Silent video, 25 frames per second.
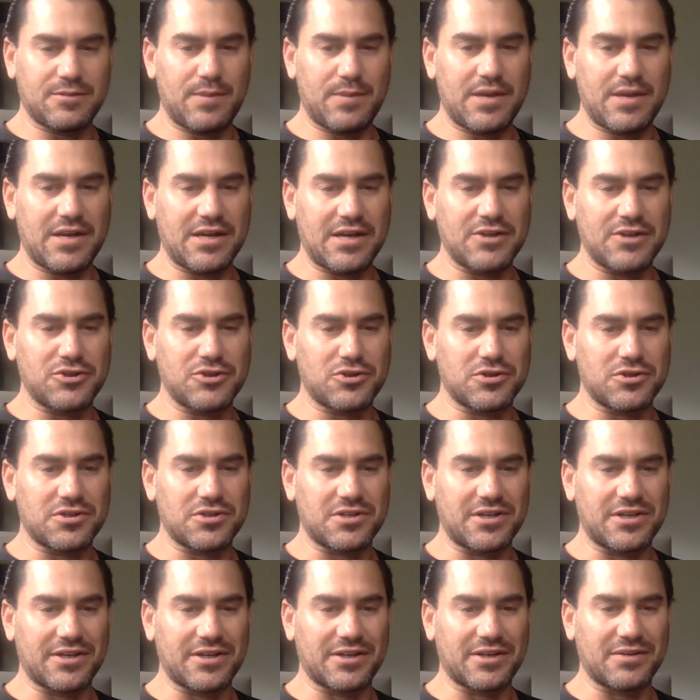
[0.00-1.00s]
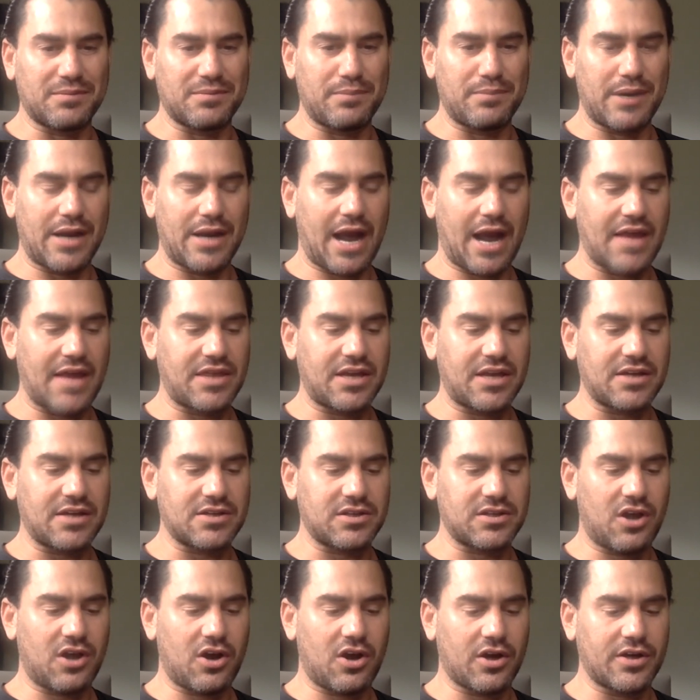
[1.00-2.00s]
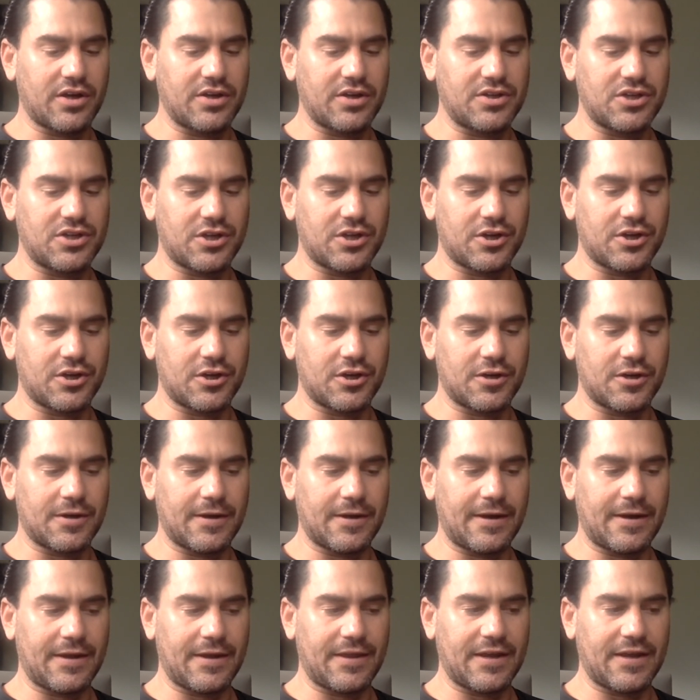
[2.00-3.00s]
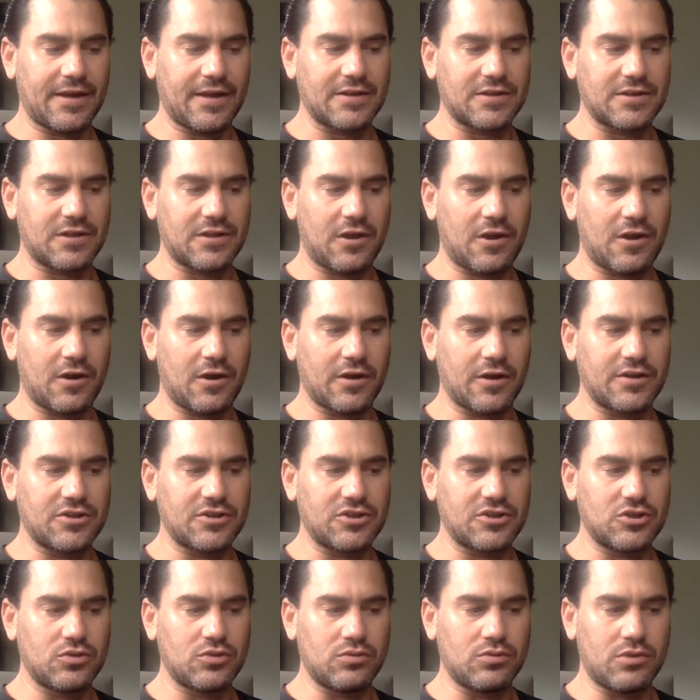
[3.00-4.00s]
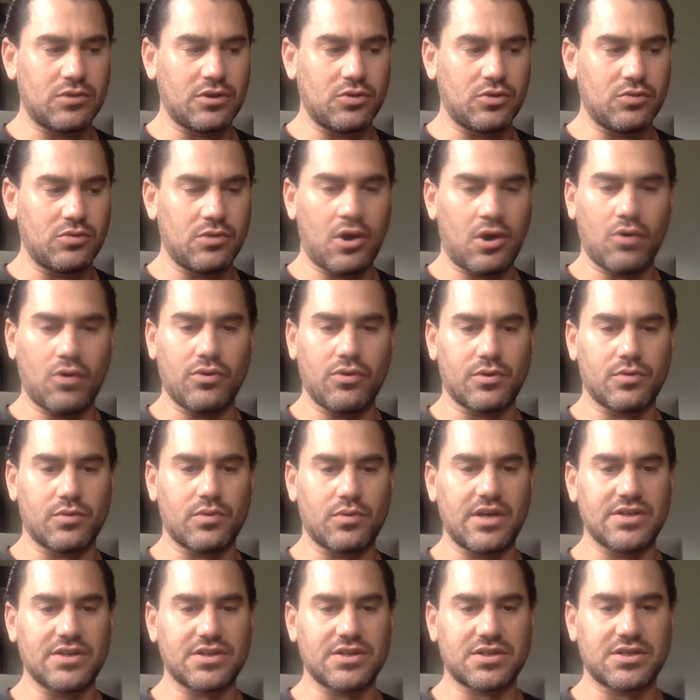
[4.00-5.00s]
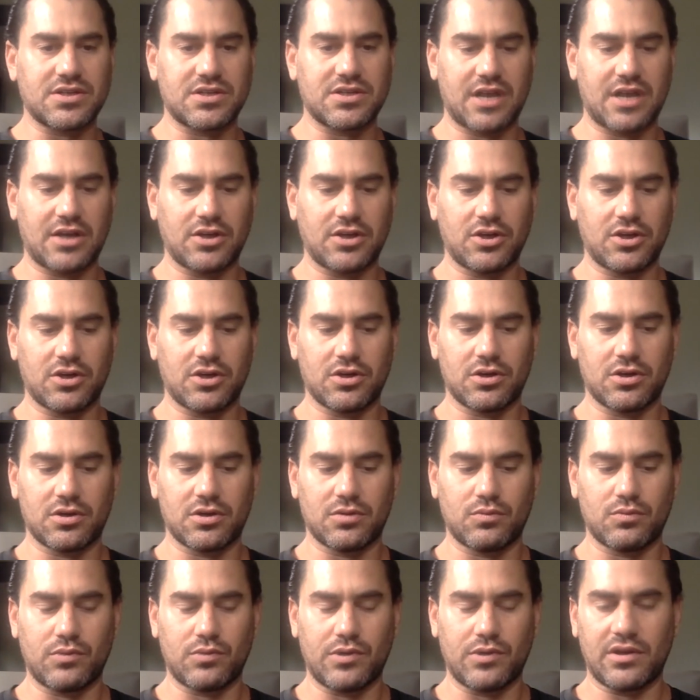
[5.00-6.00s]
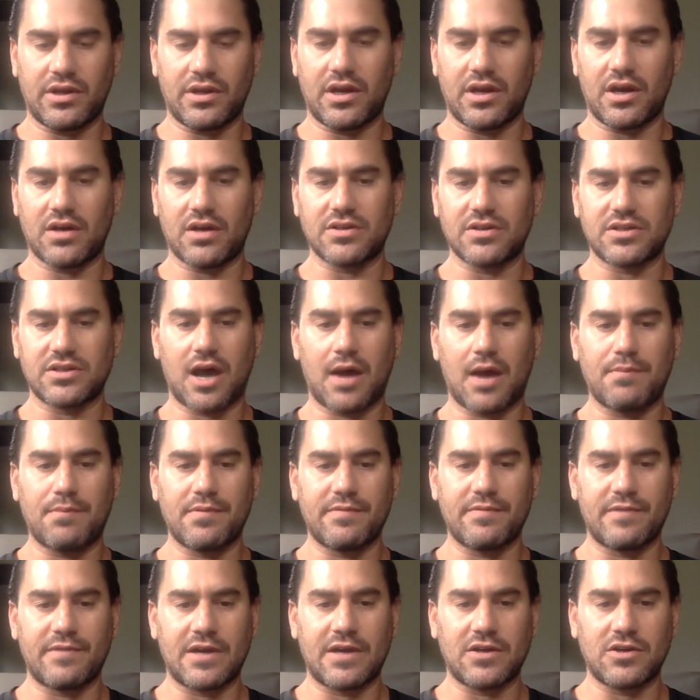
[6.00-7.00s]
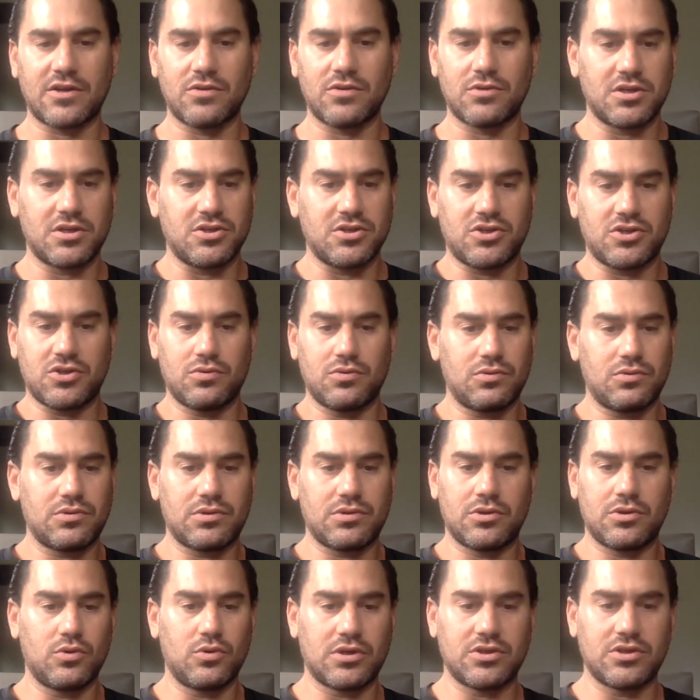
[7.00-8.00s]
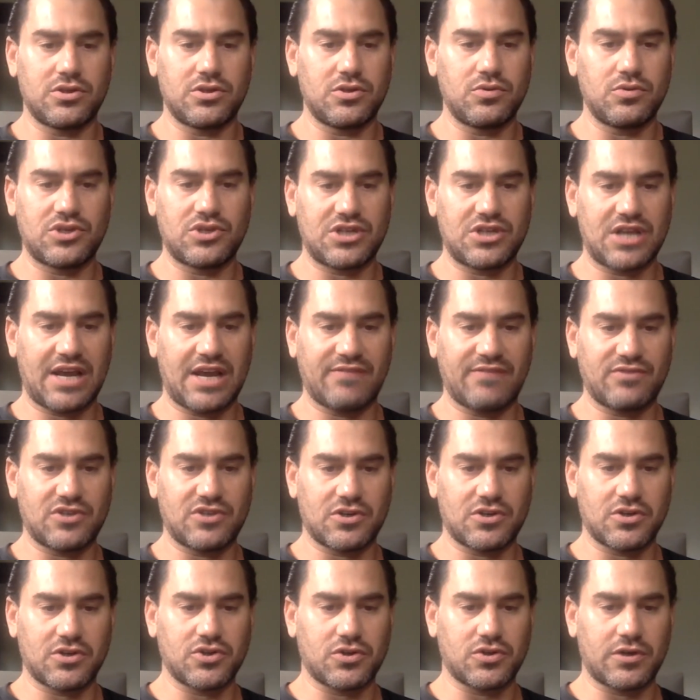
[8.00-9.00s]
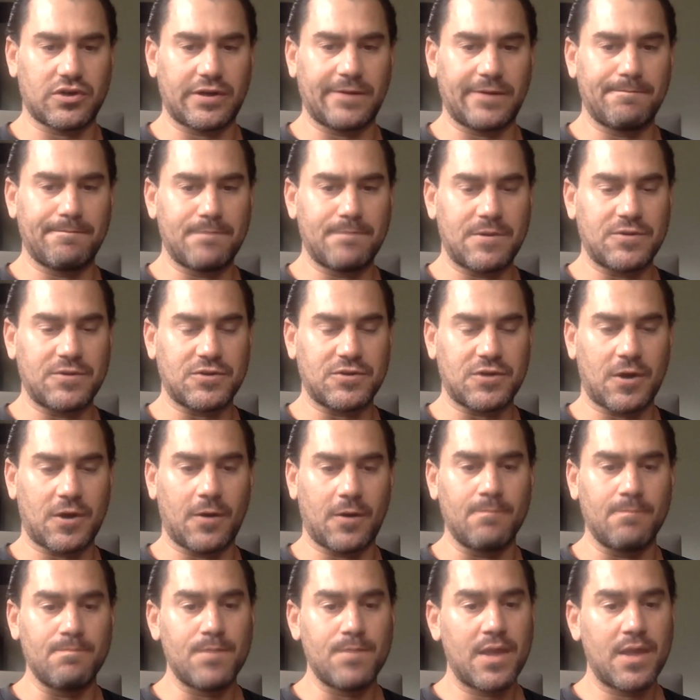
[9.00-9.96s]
interesting, but I think as long as you know the risks and you're really on top of it, you can do safe surgery. And so,